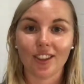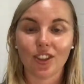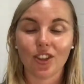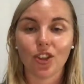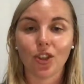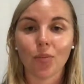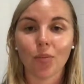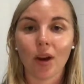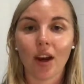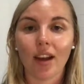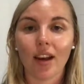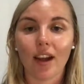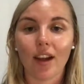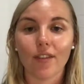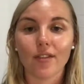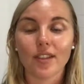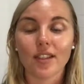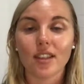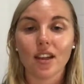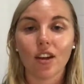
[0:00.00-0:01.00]
You might
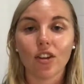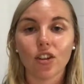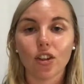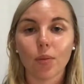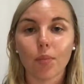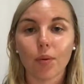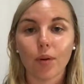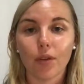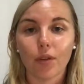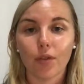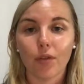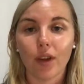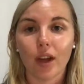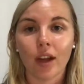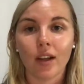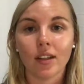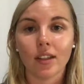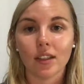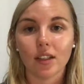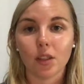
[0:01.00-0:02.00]
have such a
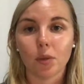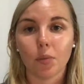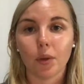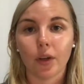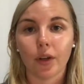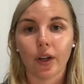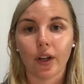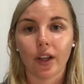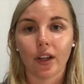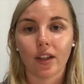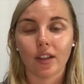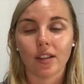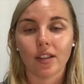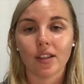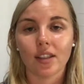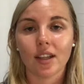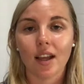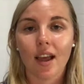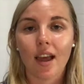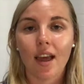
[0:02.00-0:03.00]
profound
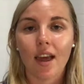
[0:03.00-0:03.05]
experience